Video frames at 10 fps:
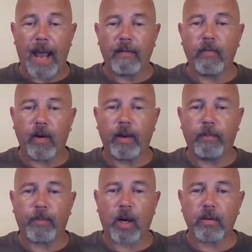every
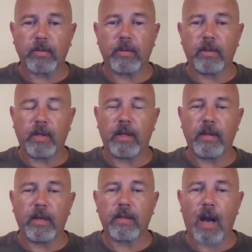person in
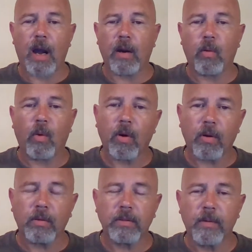the entire
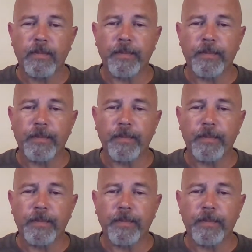world